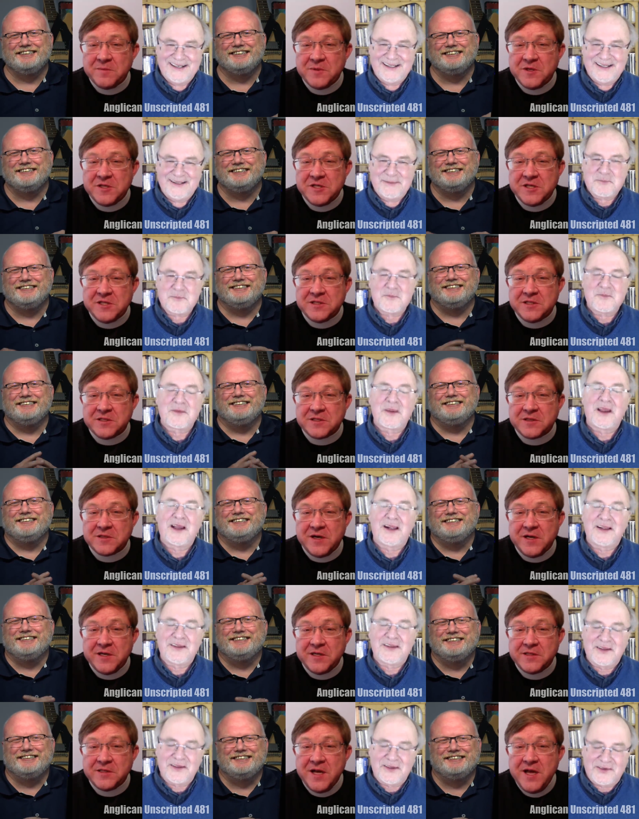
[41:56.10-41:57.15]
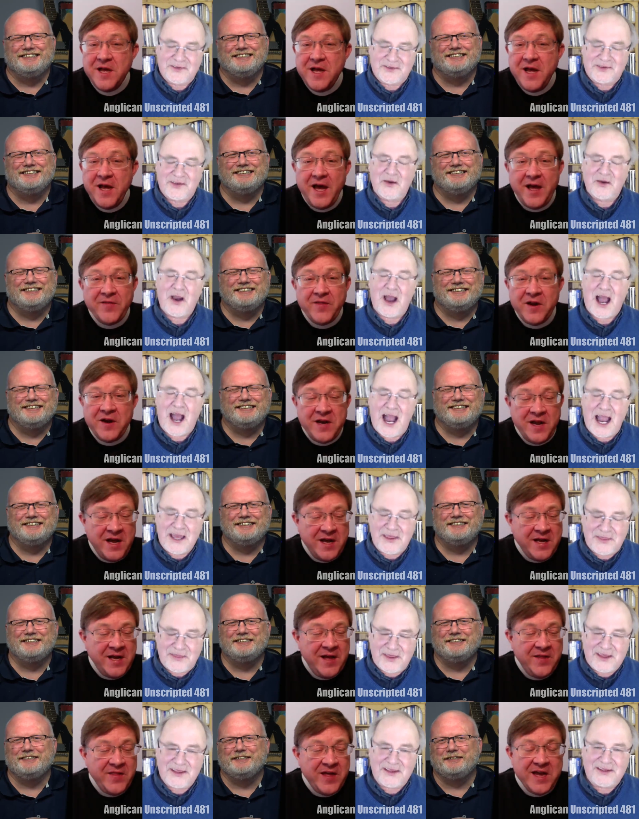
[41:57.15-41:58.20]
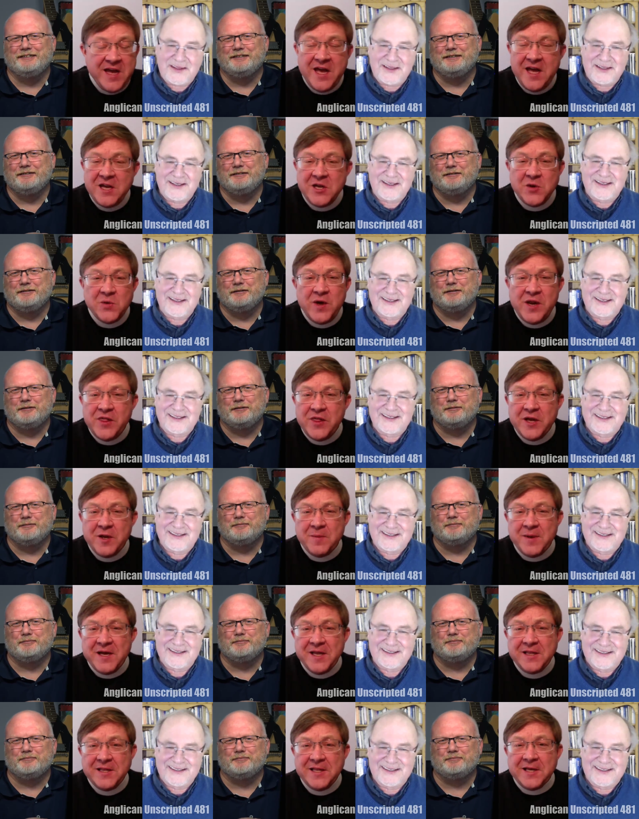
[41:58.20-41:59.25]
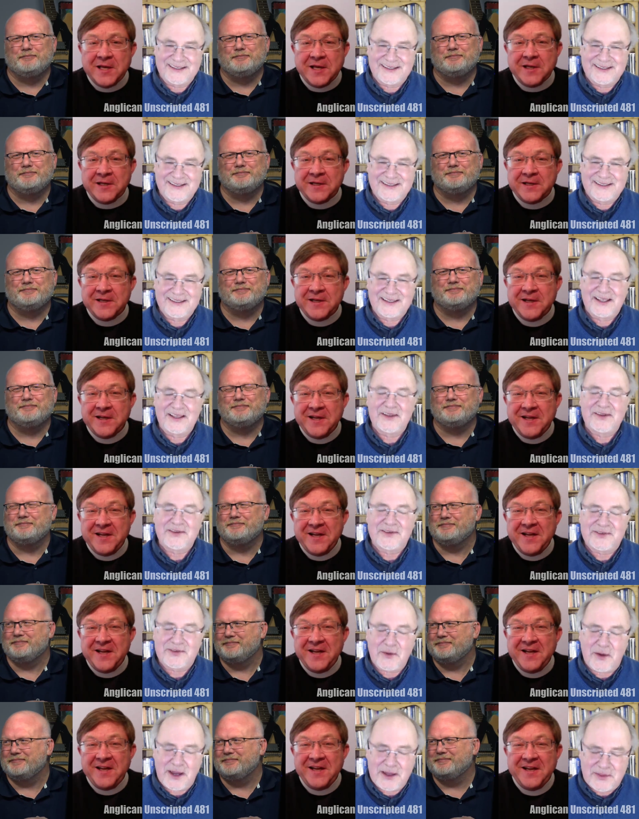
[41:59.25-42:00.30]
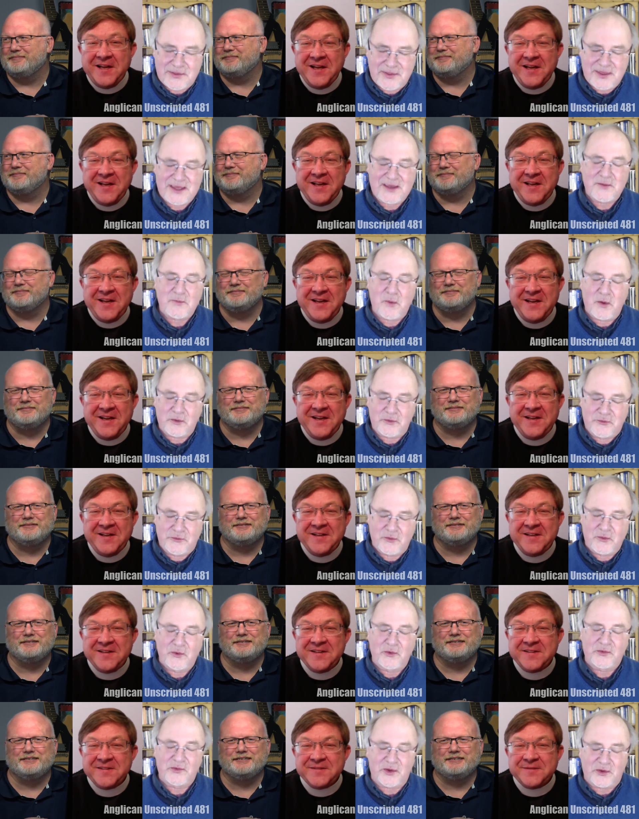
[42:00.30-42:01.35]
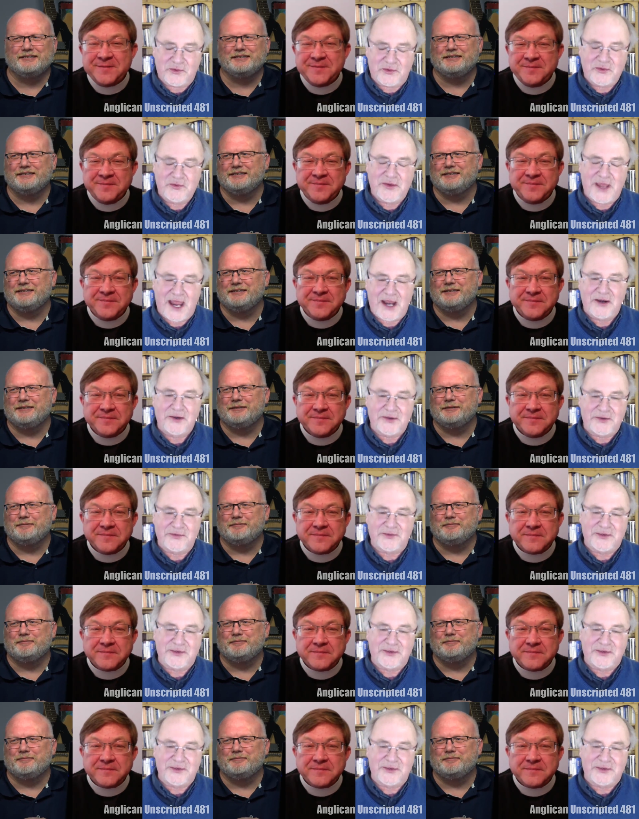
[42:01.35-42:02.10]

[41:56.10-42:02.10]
Speaker 1: them to Jesus Christ.
Speaker 2: And they're not. They can't do anything about that. So I think what draws our two narratives